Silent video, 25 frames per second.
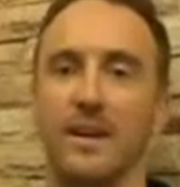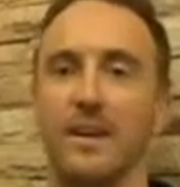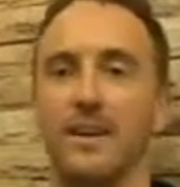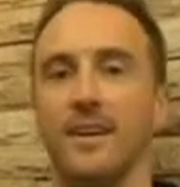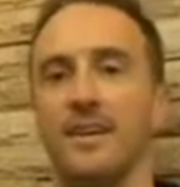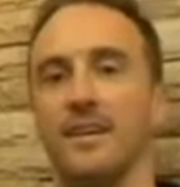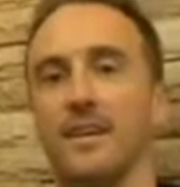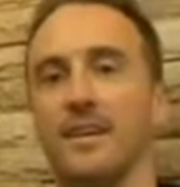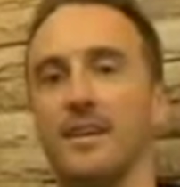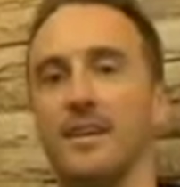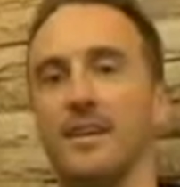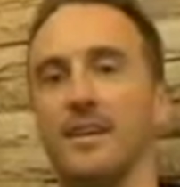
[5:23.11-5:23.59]

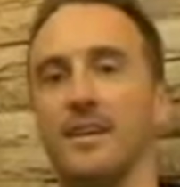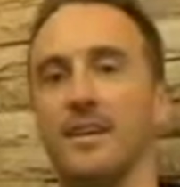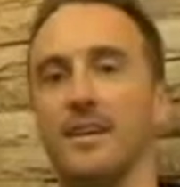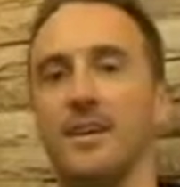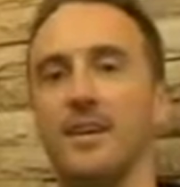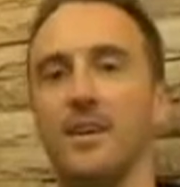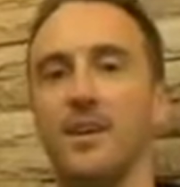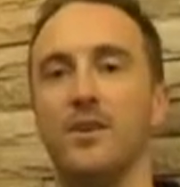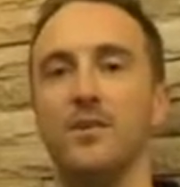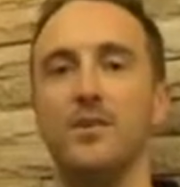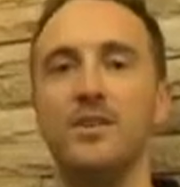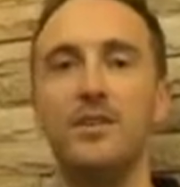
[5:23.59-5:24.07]

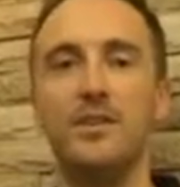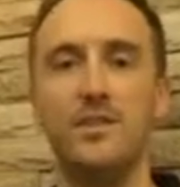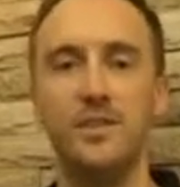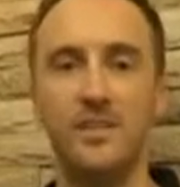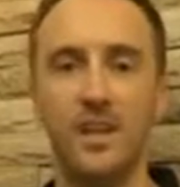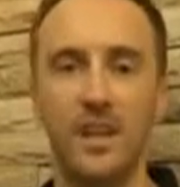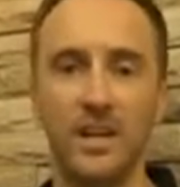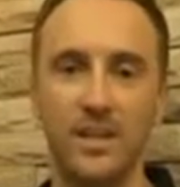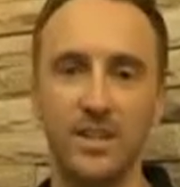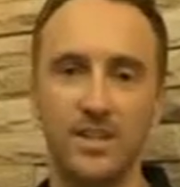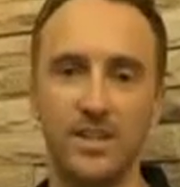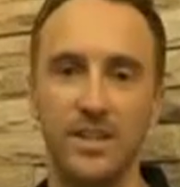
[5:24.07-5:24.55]
this
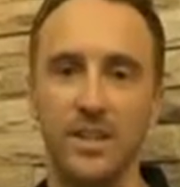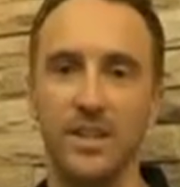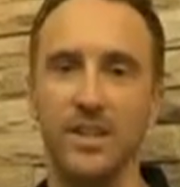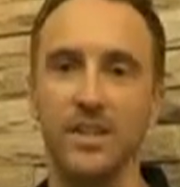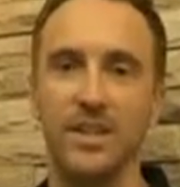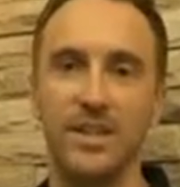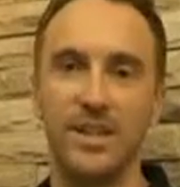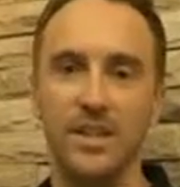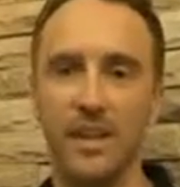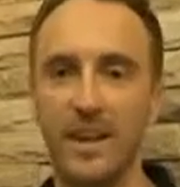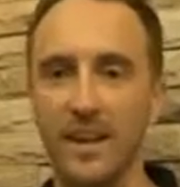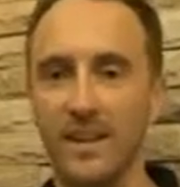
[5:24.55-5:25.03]

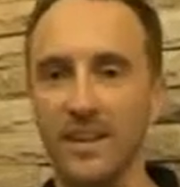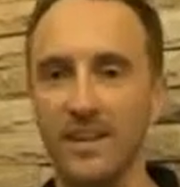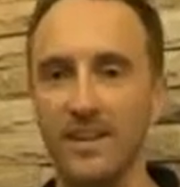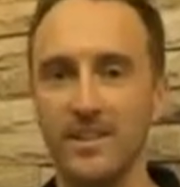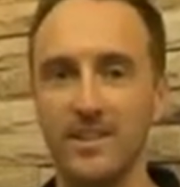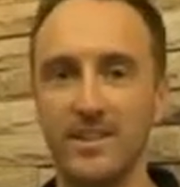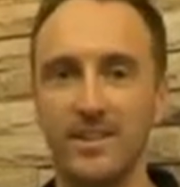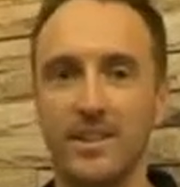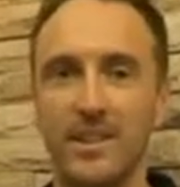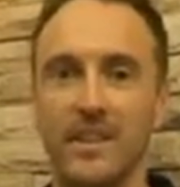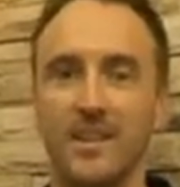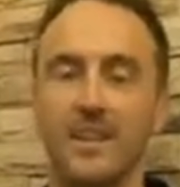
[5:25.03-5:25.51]
nationality, that
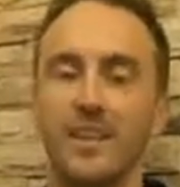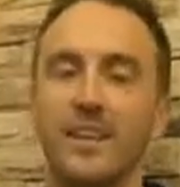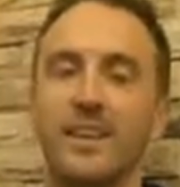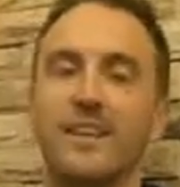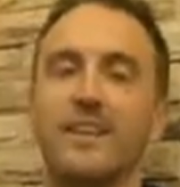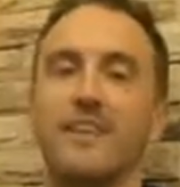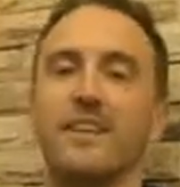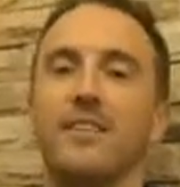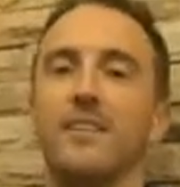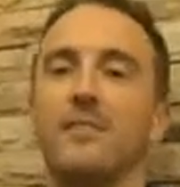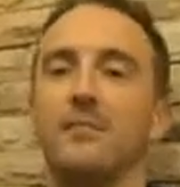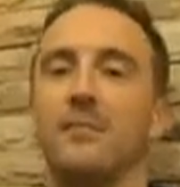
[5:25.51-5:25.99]

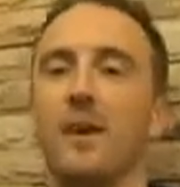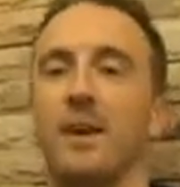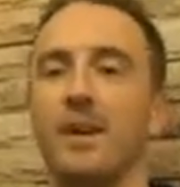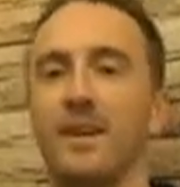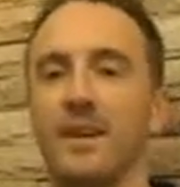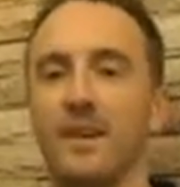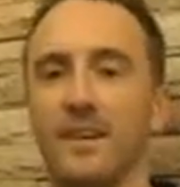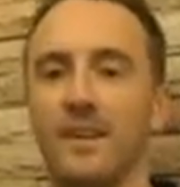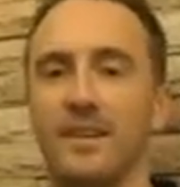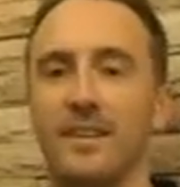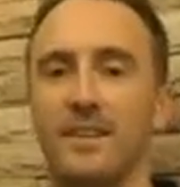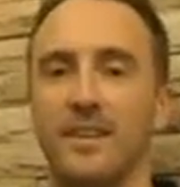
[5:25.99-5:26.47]
nationality, it doesn't
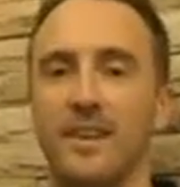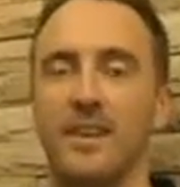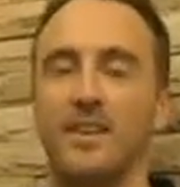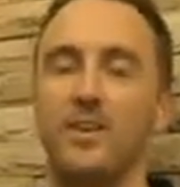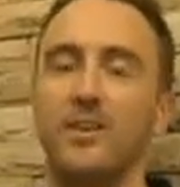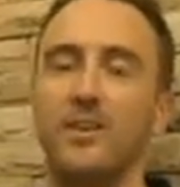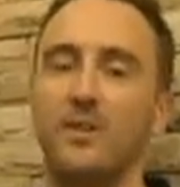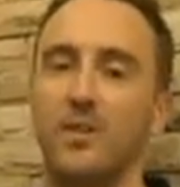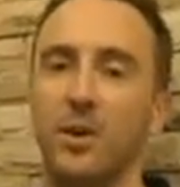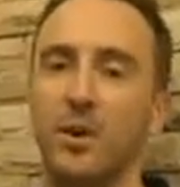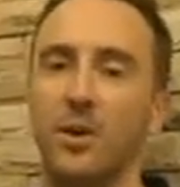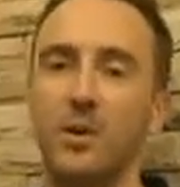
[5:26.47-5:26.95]
matter.
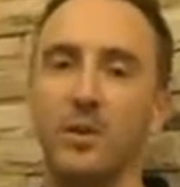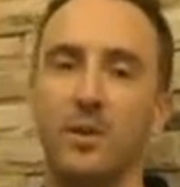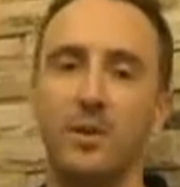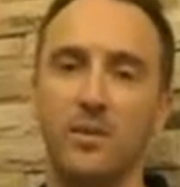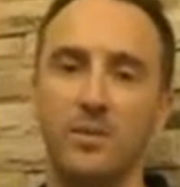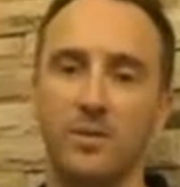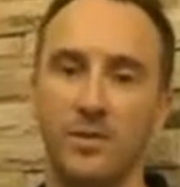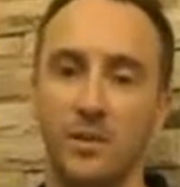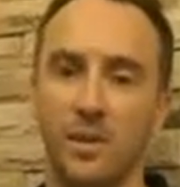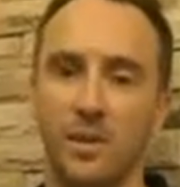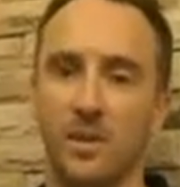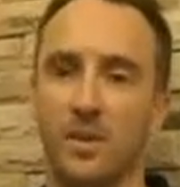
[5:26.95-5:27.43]
And you know it,
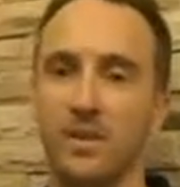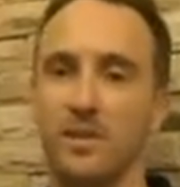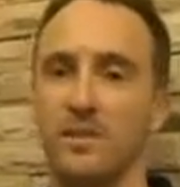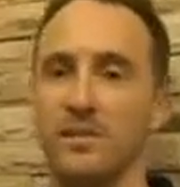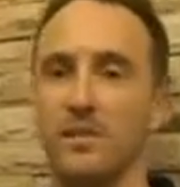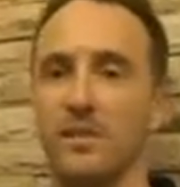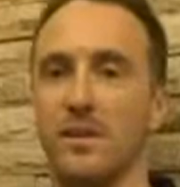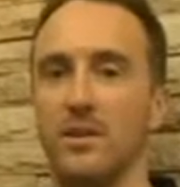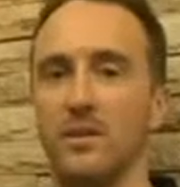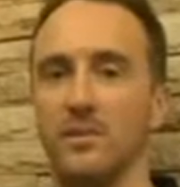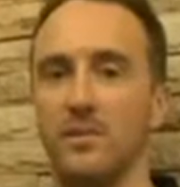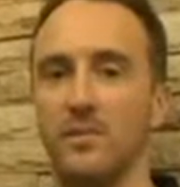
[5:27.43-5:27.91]
you've seen it
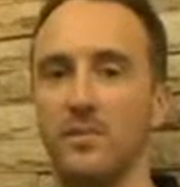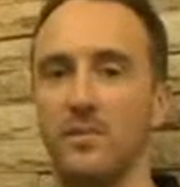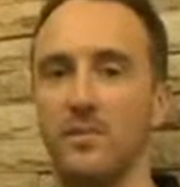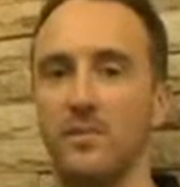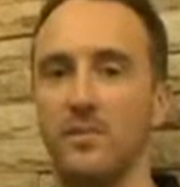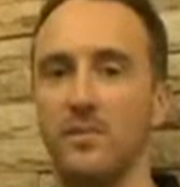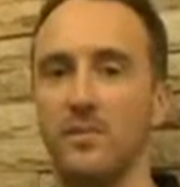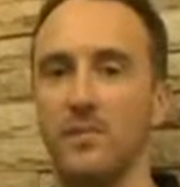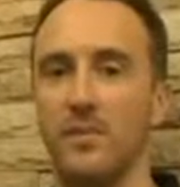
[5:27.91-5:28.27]
yourself,